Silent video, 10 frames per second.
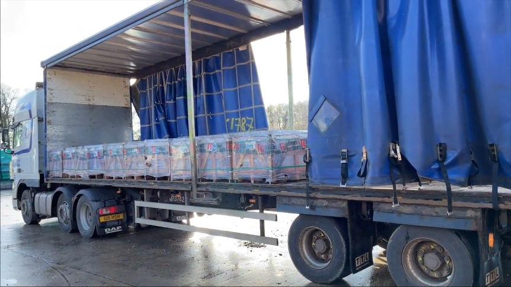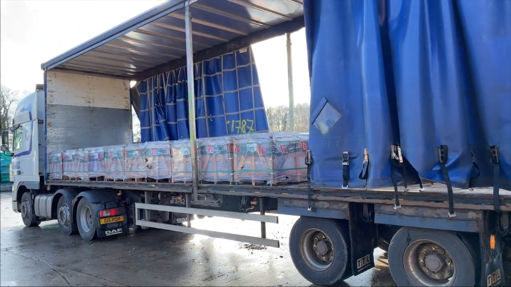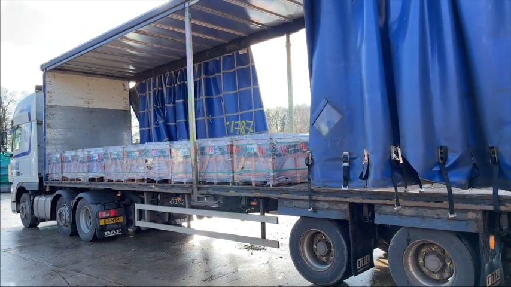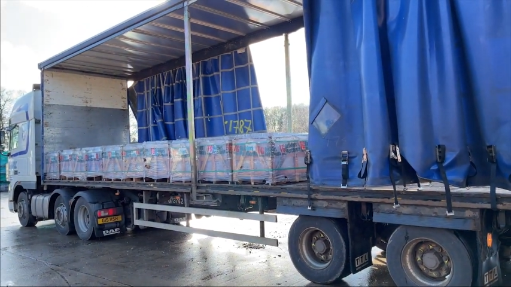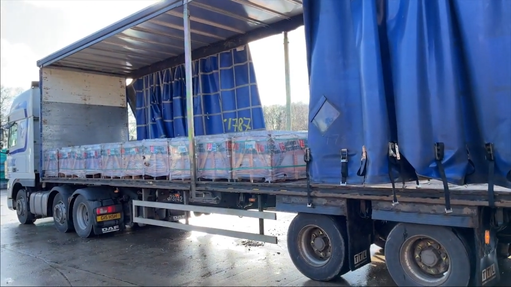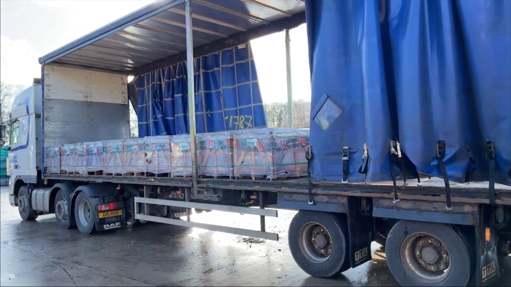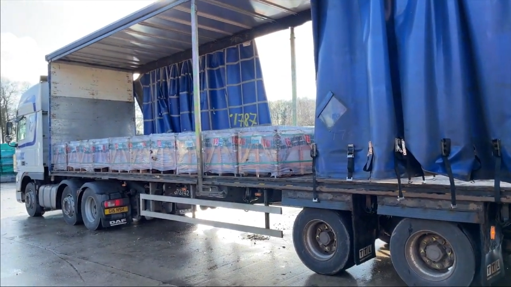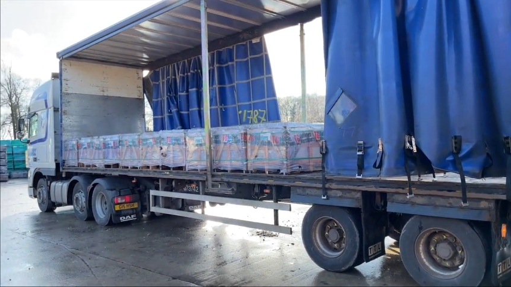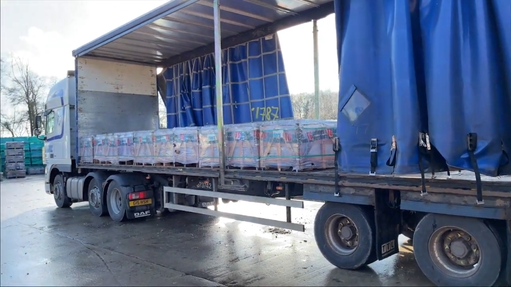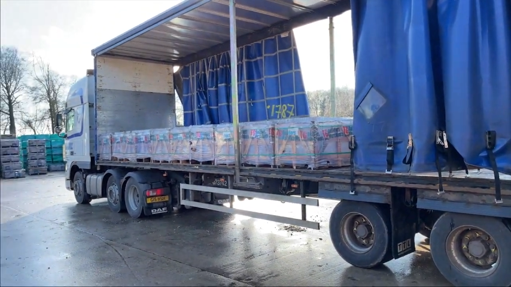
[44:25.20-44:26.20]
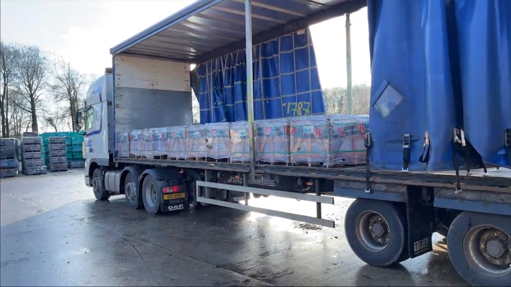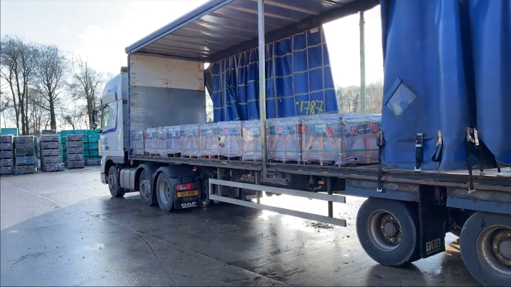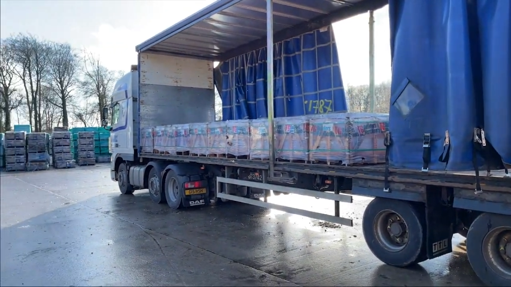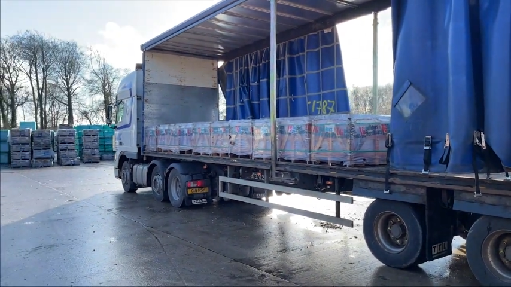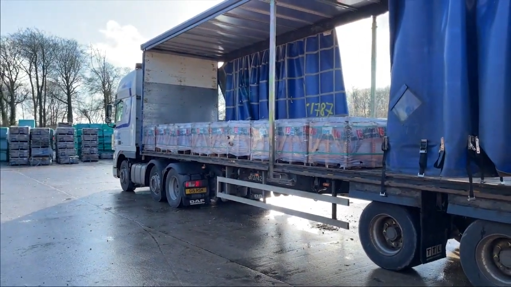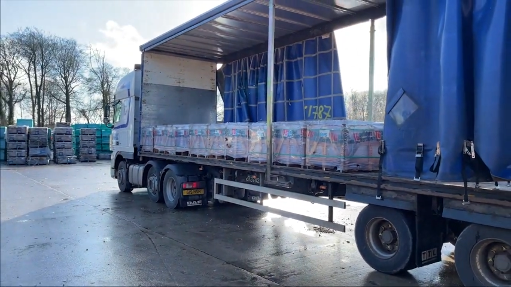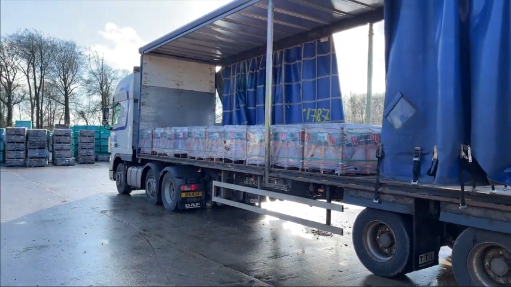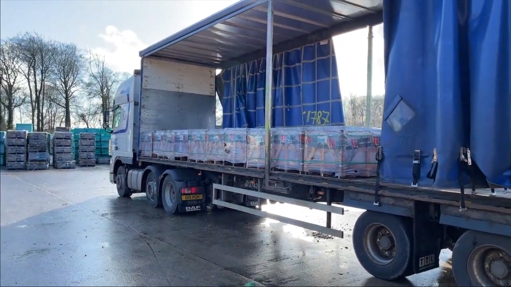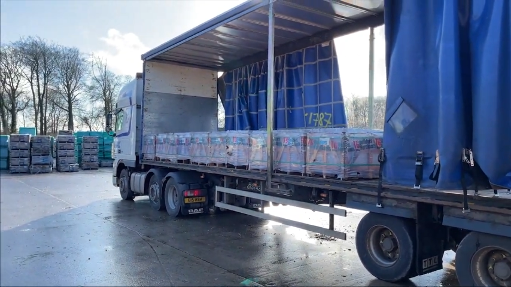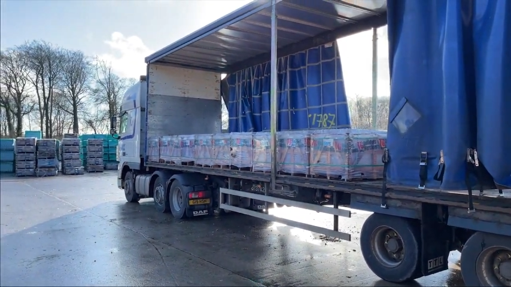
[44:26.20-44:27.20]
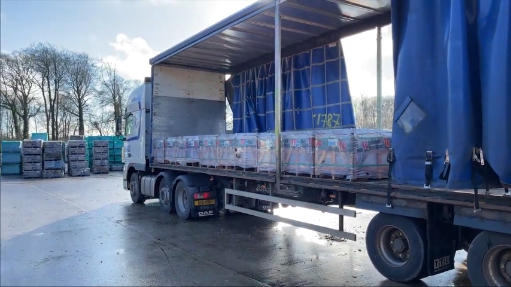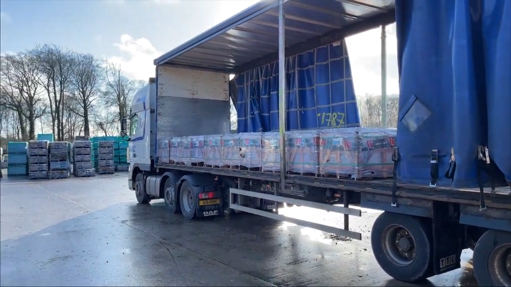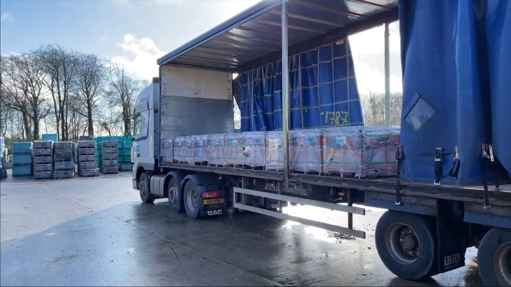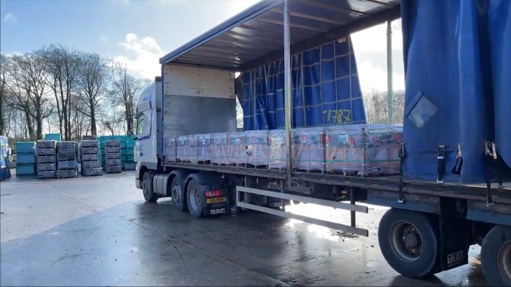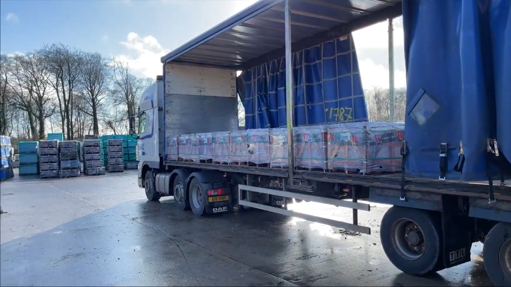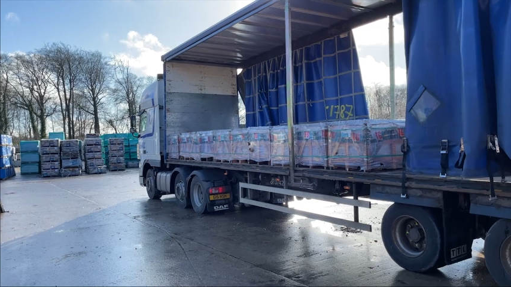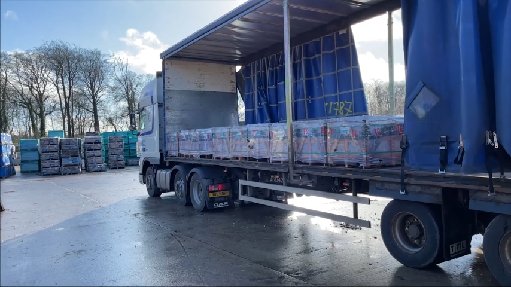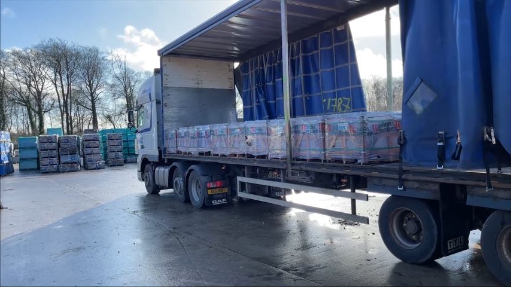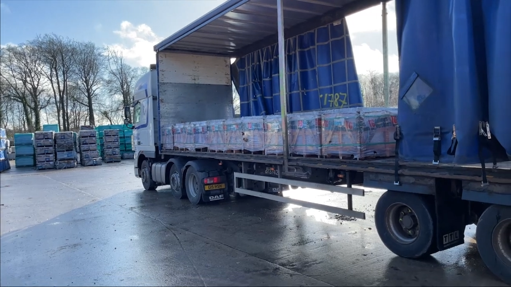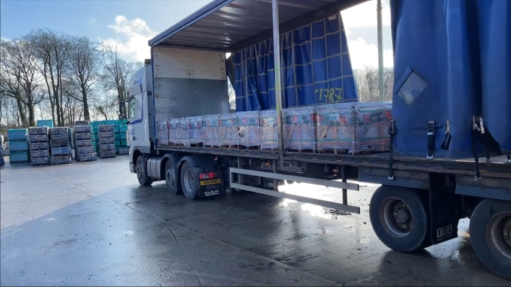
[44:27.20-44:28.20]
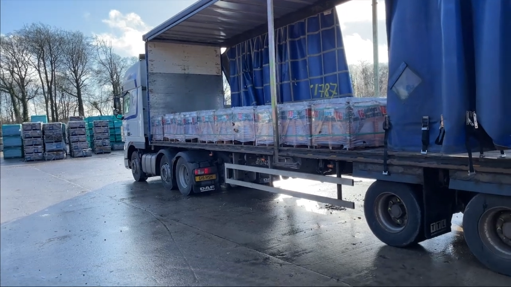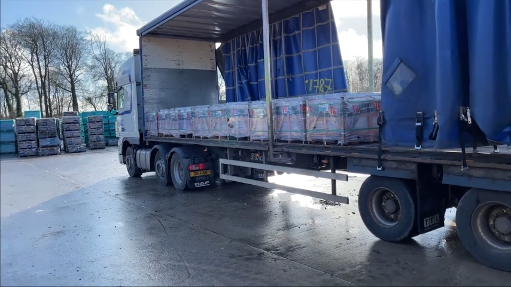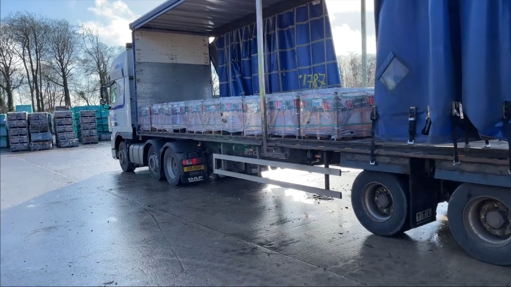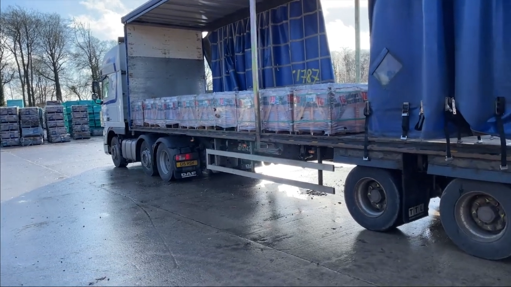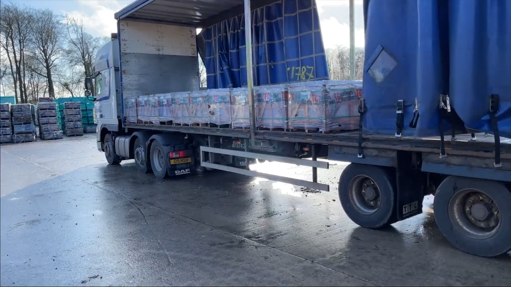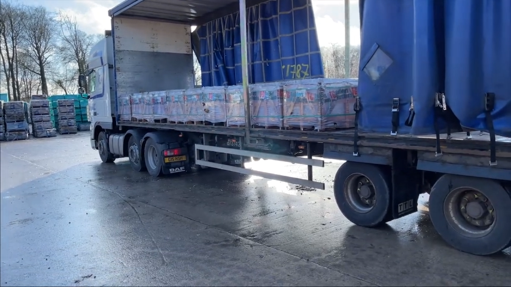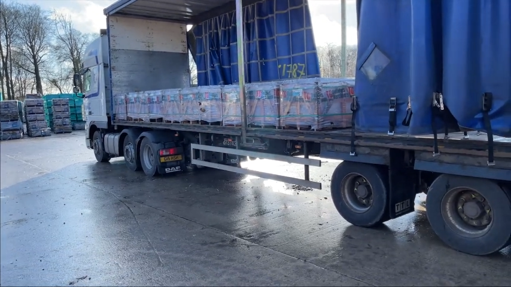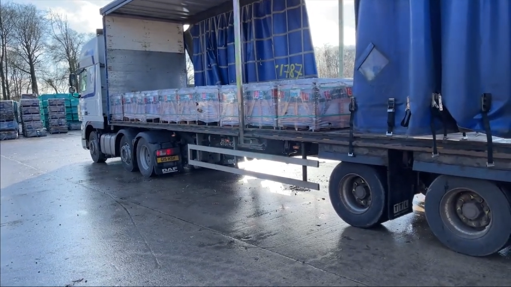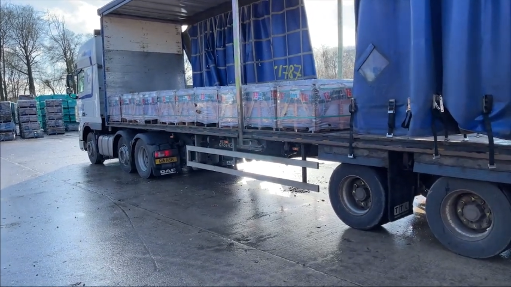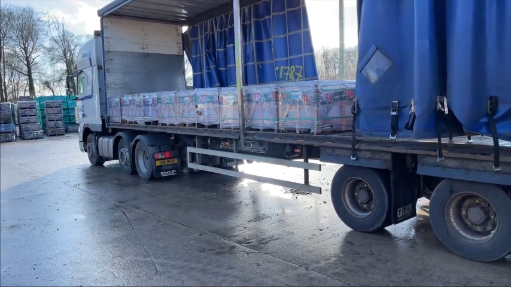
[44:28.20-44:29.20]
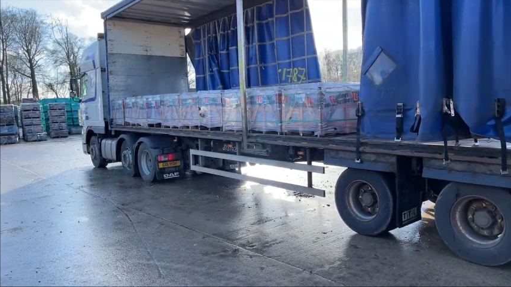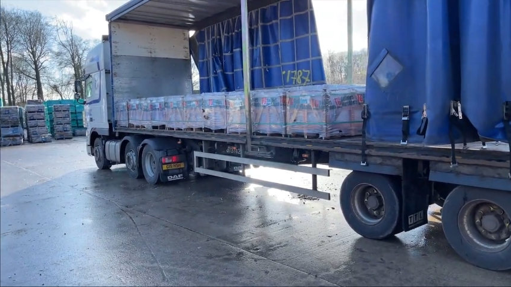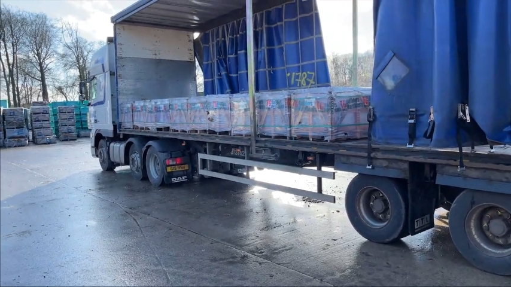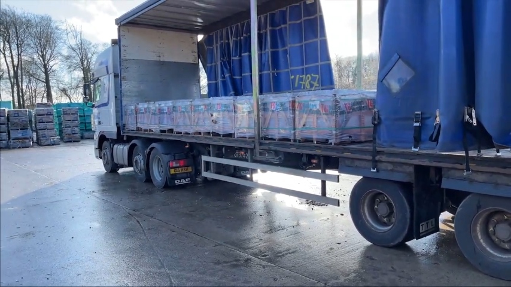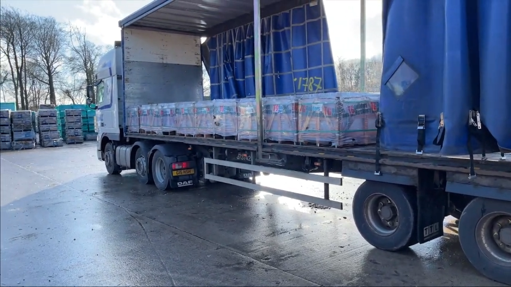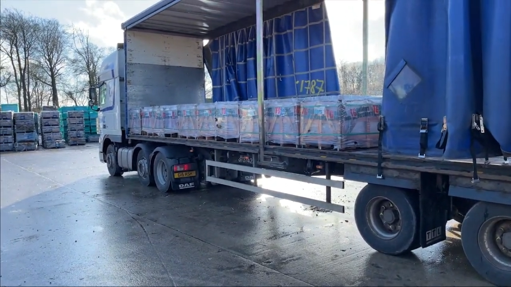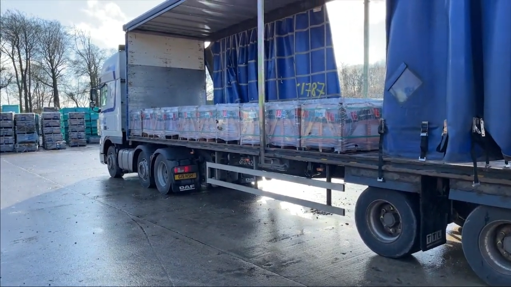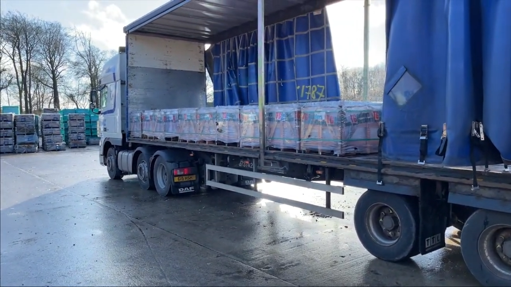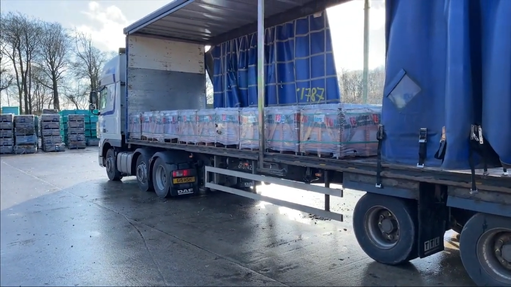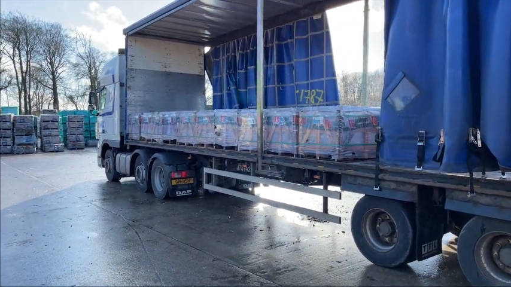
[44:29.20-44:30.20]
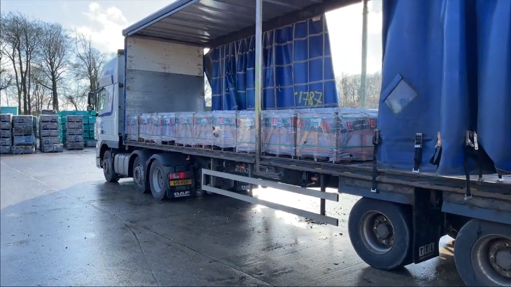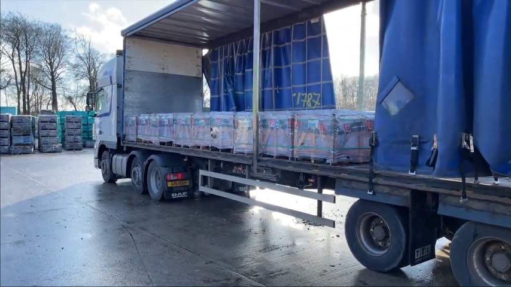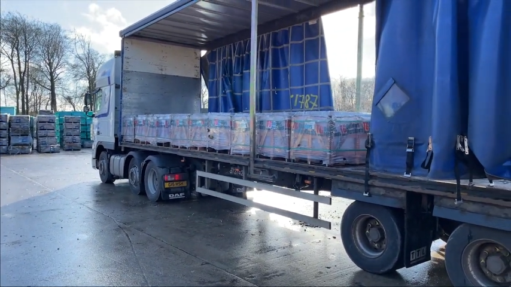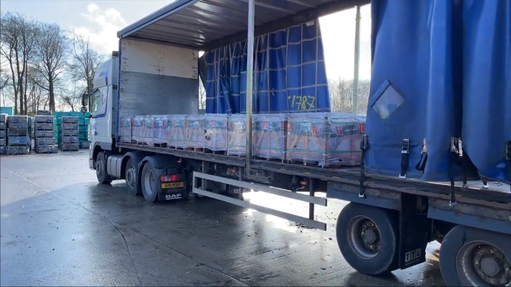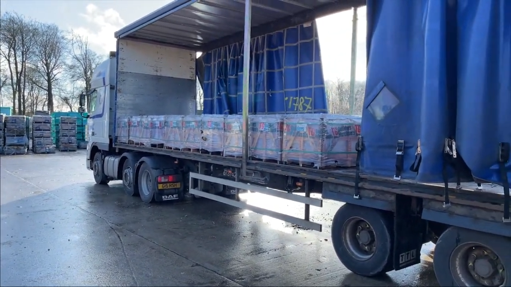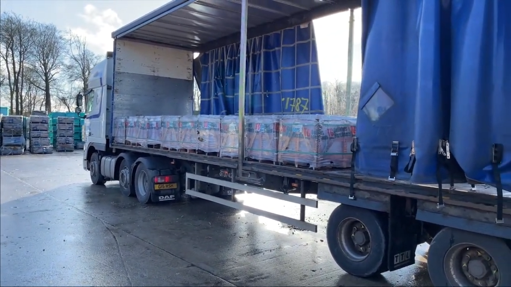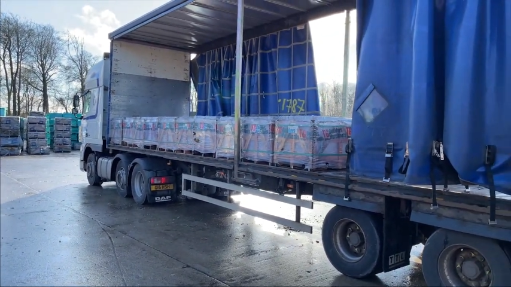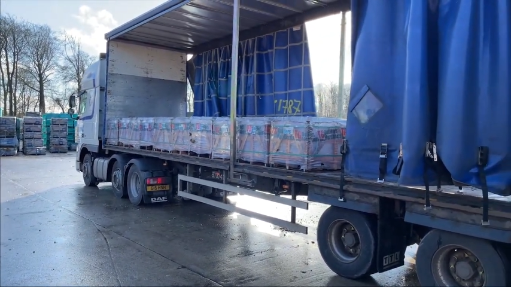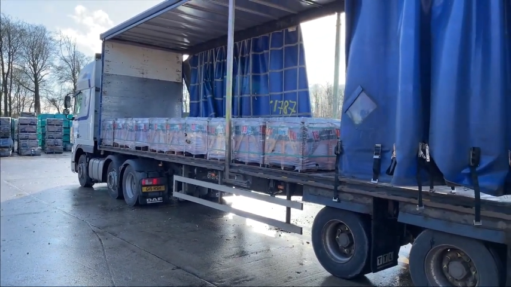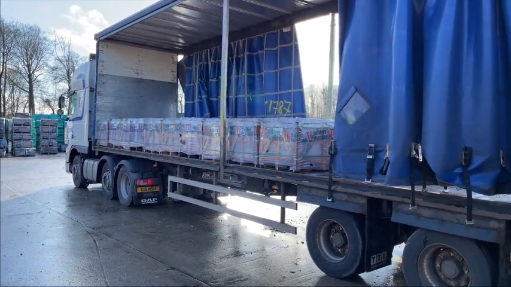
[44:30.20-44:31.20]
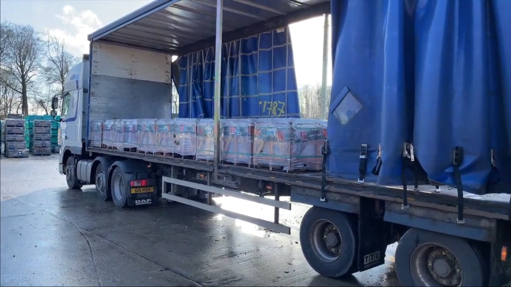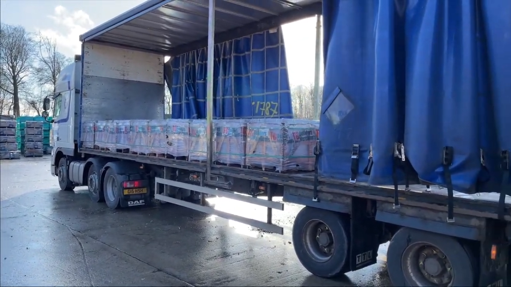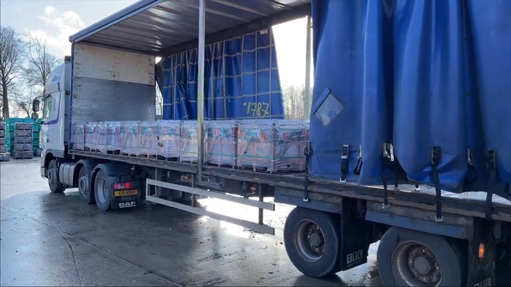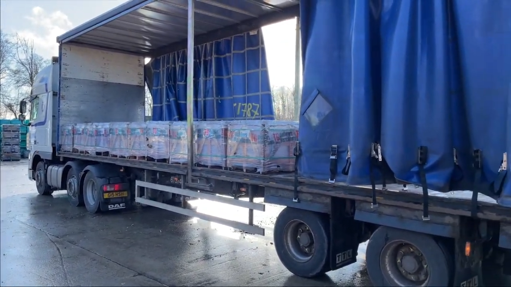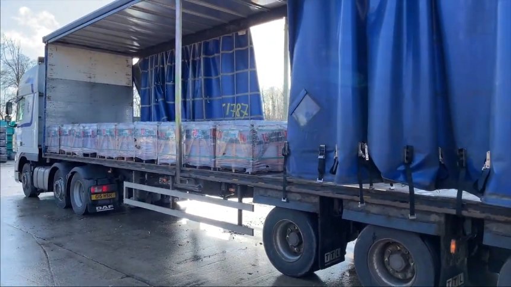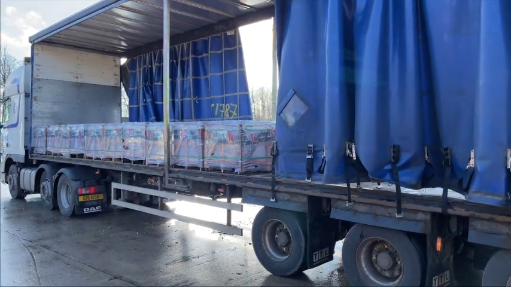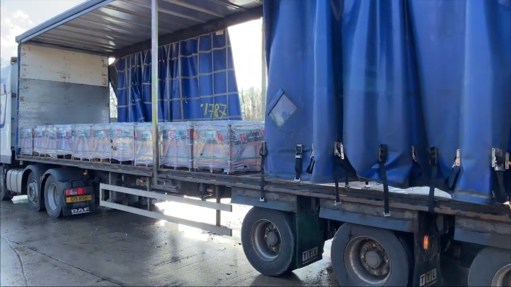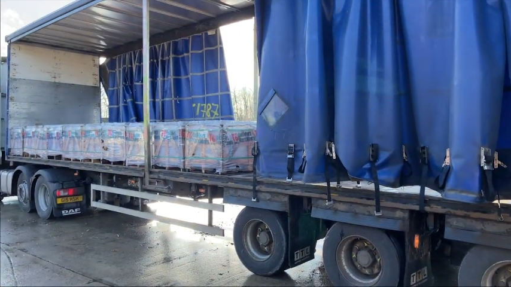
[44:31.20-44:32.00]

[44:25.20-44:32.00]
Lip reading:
Nobody's mouth can be seen.